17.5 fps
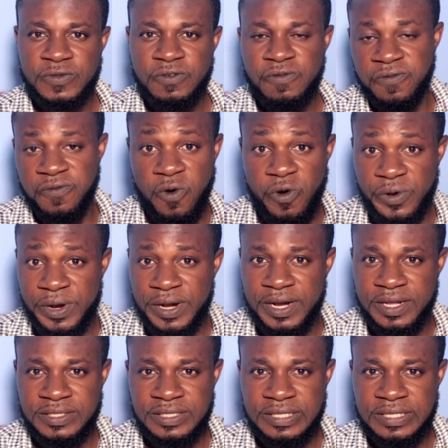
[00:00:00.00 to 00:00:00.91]

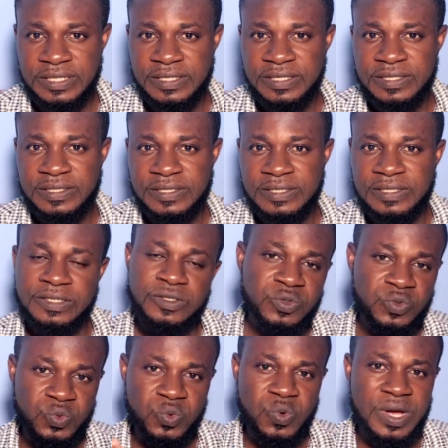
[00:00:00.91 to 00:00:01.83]
foreigners,
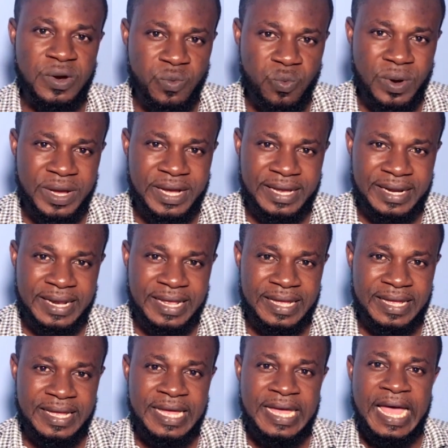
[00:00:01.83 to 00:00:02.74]
to go and work
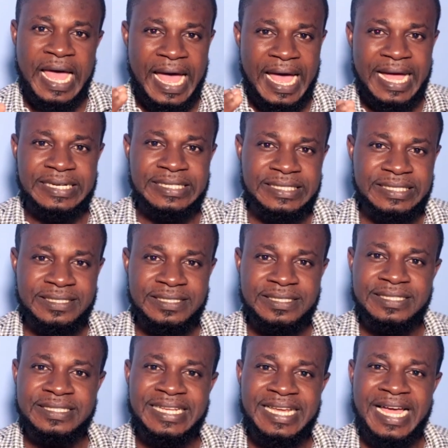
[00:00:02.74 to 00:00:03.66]
there. And
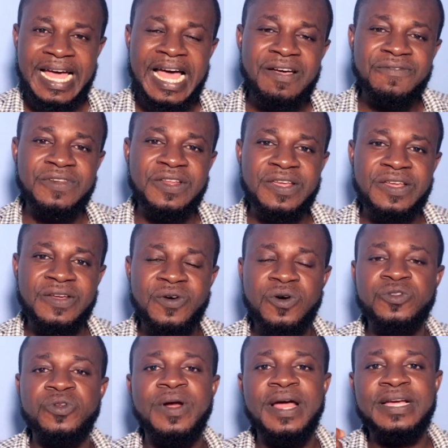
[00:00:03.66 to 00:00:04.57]
they have the
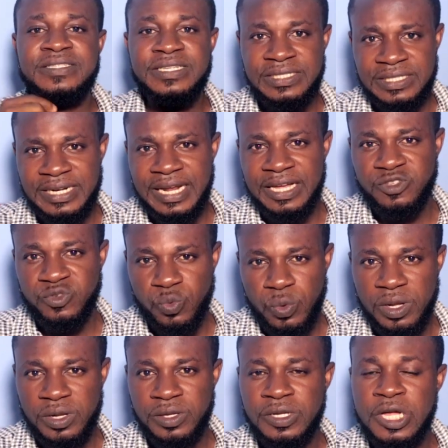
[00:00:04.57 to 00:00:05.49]
authorization as
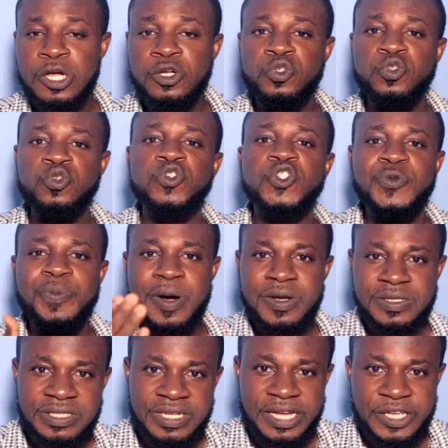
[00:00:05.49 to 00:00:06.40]
well to
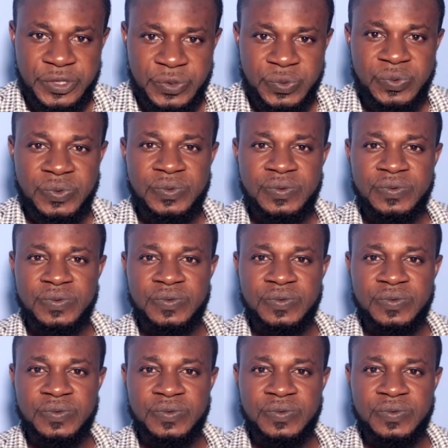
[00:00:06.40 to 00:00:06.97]
sponsor you.